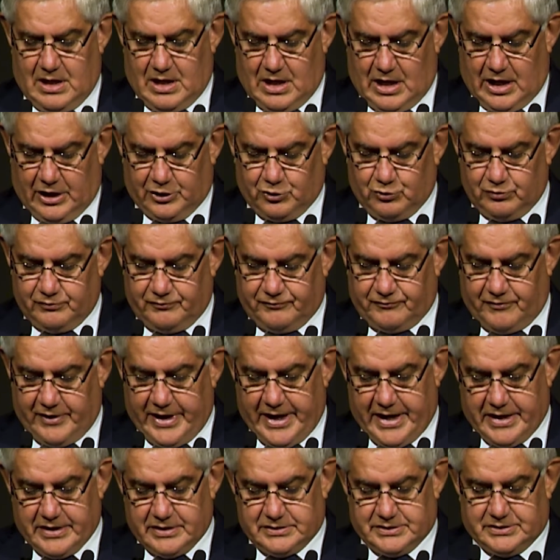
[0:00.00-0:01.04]
a good
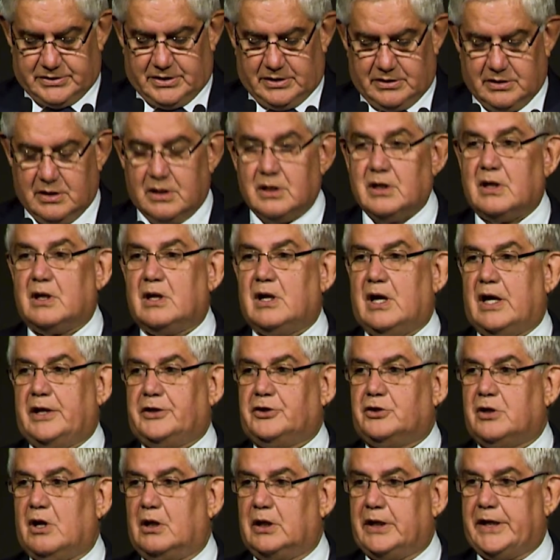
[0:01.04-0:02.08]
friend and
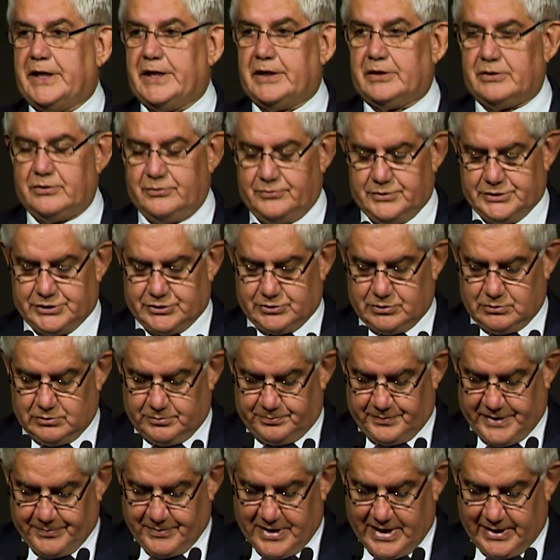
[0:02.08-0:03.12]
colleague who has taught
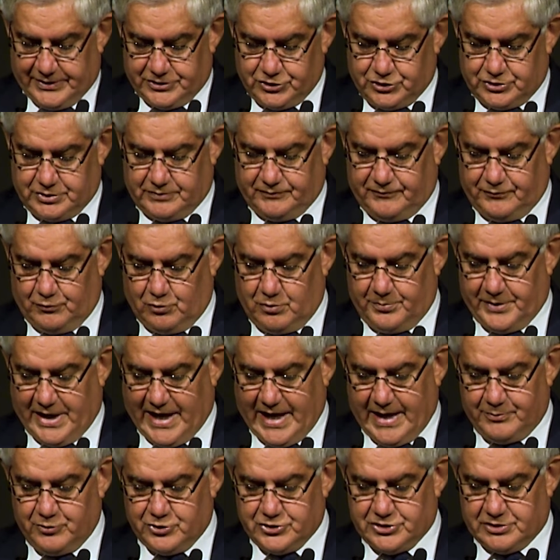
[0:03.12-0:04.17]
me much, former
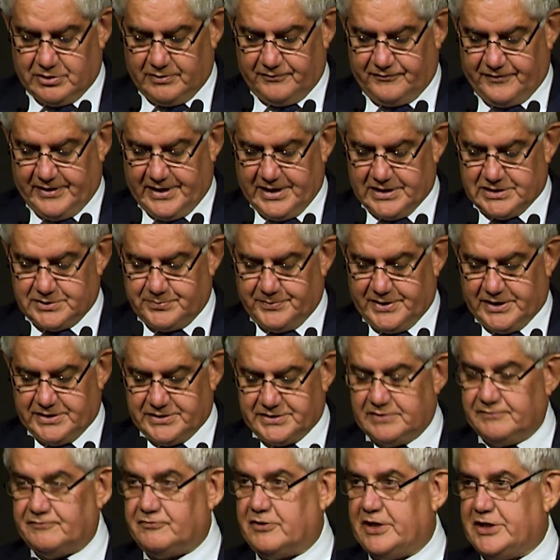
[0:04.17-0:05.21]
Aboriginal Affairs
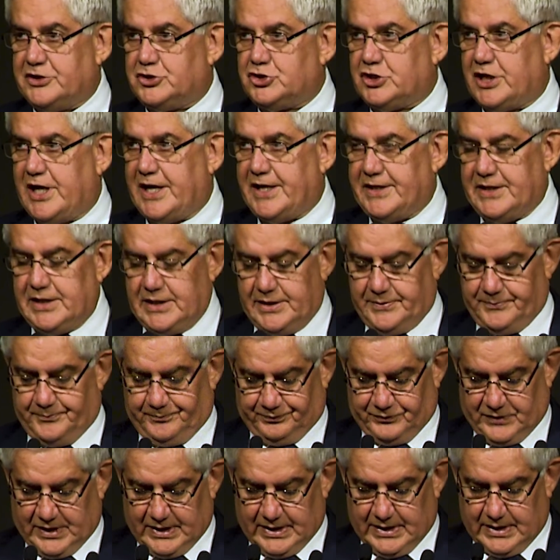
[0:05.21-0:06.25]
Minister Fred Chaney,
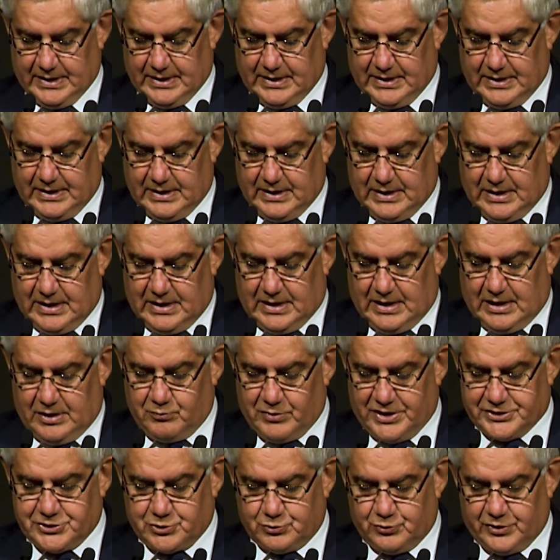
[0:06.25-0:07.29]

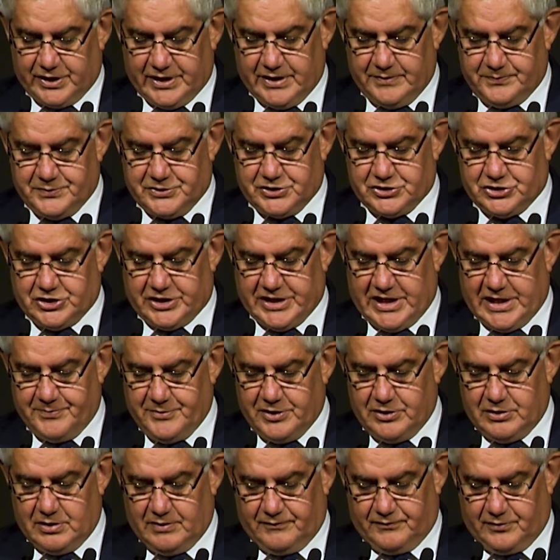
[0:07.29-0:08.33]
Russell Gibbs,
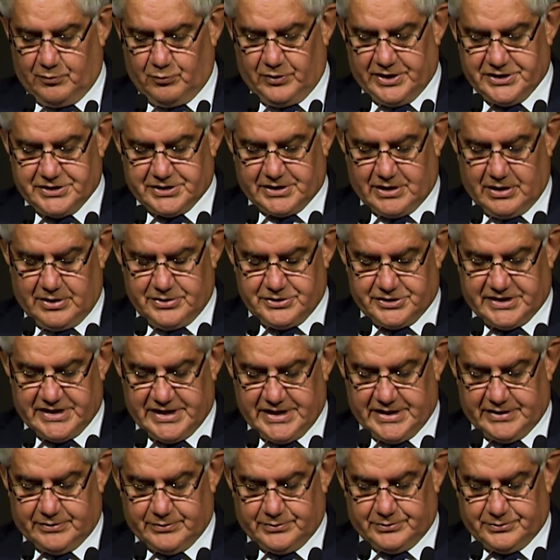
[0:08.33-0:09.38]
Chairman of the West Coast
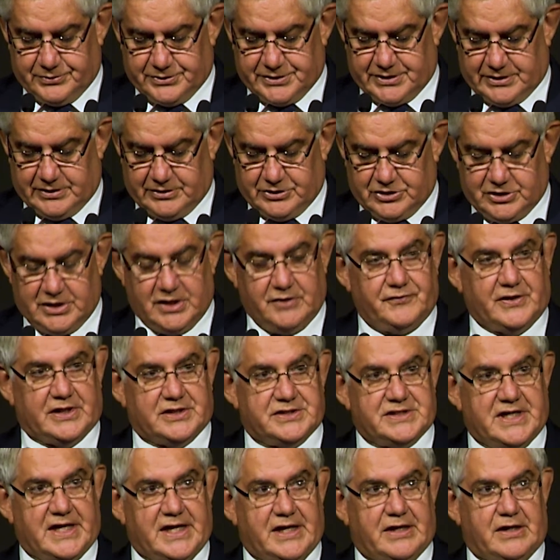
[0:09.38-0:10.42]
Eagles and Chief
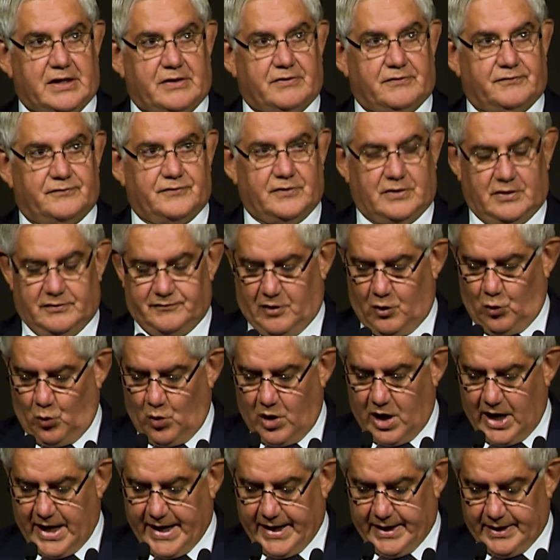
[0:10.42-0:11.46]
Executive of
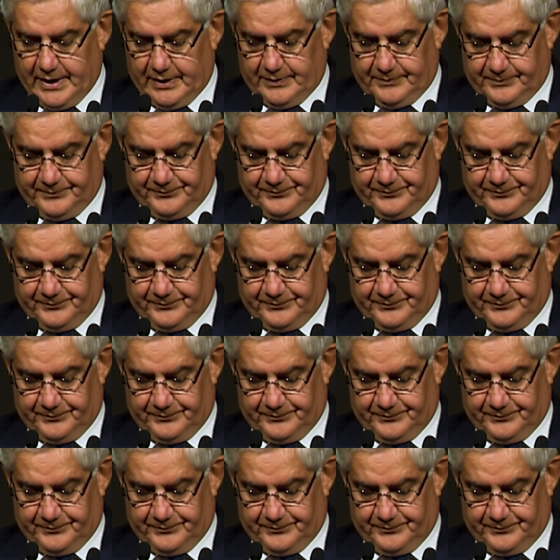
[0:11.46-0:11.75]
Hawaiian,